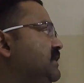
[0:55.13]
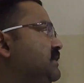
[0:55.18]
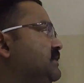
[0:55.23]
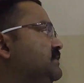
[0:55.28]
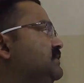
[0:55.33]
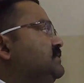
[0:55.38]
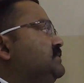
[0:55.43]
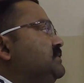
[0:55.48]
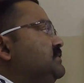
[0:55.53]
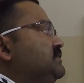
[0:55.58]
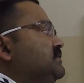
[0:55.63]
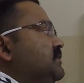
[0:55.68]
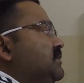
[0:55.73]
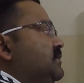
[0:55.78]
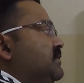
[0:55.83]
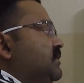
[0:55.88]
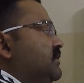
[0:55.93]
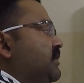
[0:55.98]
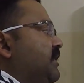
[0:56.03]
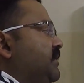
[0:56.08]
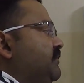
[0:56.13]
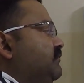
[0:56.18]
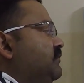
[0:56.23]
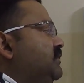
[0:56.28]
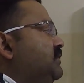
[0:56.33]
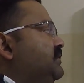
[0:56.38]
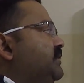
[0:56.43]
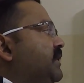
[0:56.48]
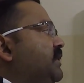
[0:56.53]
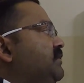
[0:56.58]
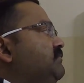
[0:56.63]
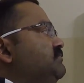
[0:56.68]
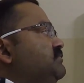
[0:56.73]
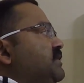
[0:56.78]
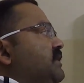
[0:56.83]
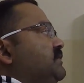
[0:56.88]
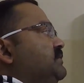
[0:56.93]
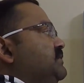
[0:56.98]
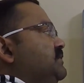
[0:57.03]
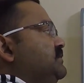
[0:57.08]
this is their arrival times
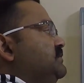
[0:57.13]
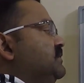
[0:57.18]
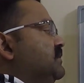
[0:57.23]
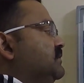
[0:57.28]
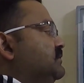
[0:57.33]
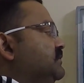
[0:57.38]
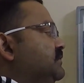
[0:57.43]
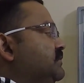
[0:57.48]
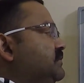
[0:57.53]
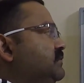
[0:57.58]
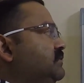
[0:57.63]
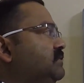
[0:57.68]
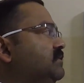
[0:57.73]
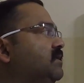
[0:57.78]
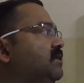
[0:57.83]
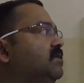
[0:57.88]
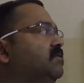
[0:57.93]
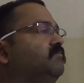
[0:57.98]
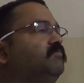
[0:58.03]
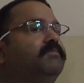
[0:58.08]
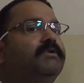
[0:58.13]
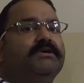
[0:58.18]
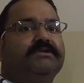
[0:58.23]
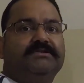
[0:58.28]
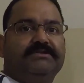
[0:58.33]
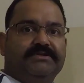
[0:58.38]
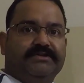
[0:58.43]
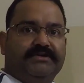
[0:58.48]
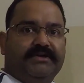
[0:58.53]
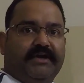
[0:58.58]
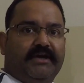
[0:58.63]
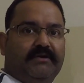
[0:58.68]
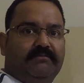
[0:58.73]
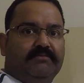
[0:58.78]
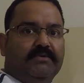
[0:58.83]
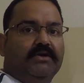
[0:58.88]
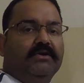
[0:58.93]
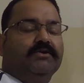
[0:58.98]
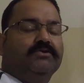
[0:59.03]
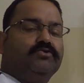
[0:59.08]
and these are their burst time.
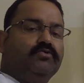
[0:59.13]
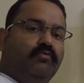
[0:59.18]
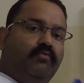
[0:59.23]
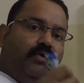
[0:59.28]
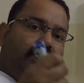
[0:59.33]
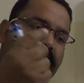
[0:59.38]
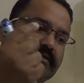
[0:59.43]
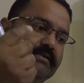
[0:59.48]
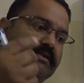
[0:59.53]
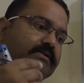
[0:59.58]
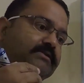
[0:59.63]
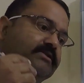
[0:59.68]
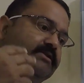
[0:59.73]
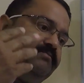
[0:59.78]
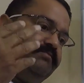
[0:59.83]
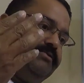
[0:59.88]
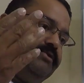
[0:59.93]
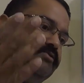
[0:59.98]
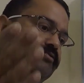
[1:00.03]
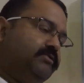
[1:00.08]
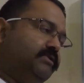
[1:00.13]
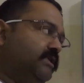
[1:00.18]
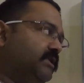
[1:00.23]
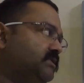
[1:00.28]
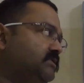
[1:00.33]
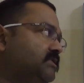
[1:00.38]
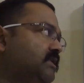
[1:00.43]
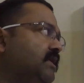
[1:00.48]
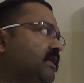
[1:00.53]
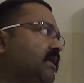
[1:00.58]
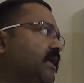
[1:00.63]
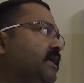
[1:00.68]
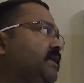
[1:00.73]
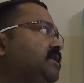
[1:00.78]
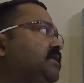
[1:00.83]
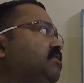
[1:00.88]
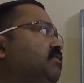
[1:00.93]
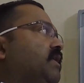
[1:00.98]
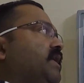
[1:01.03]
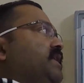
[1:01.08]
So what the CPU does, it
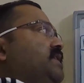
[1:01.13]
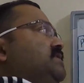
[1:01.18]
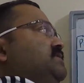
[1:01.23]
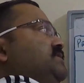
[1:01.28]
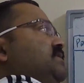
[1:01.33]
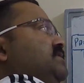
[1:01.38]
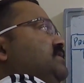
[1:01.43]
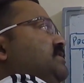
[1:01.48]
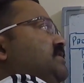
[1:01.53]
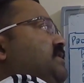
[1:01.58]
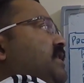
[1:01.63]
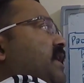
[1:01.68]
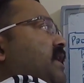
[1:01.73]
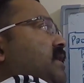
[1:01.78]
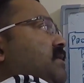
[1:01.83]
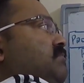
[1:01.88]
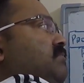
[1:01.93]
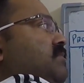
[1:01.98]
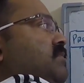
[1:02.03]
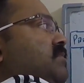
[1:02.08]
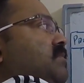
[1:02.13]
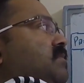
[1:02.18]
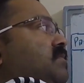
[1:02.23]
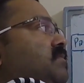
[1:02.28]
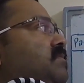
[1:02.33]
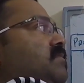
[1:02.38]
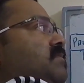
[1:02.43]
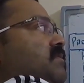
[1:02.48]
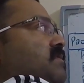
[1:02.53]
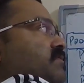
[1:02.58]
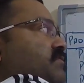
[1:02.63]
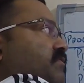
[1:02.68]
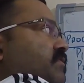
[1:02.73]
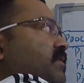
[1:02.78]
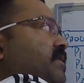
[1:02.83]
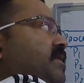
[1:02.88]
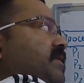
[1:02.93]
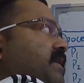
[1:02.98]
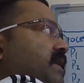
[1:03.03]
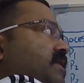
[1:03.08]
divides it time
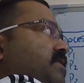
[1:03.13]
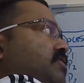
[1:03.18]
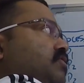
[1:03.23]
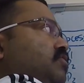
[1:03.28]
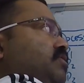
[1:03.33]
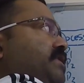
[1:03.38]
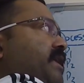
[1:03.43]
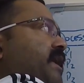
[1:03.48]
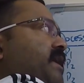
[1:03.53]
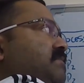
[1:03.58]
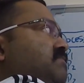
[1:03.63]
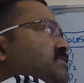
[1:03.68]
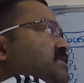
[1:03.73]
into time